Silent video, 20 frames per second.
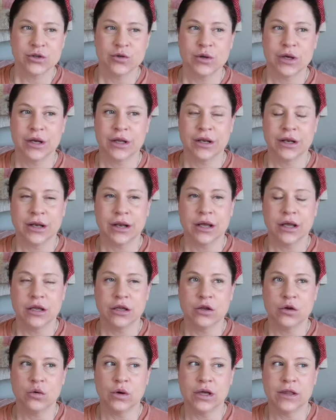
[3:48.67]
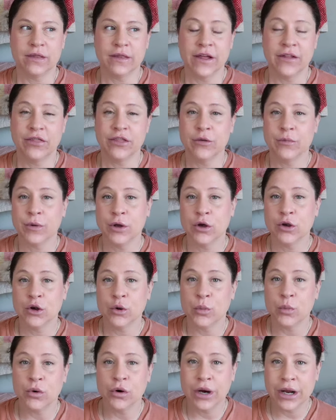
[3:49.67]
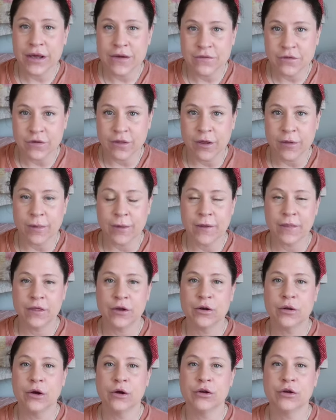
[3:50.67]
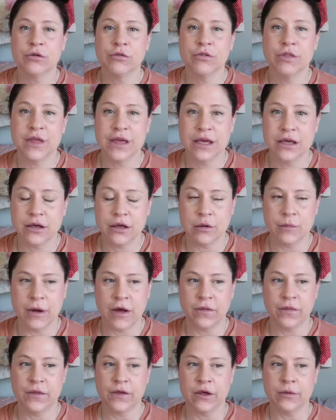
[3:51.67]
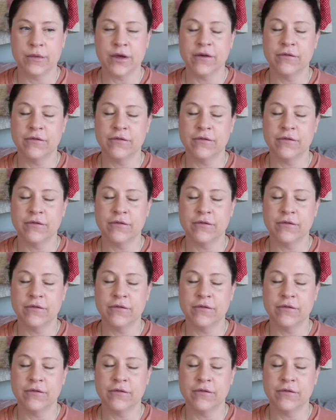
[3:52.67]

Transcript: You can, you can let them know you're praying for them, let them know you're thinking about them.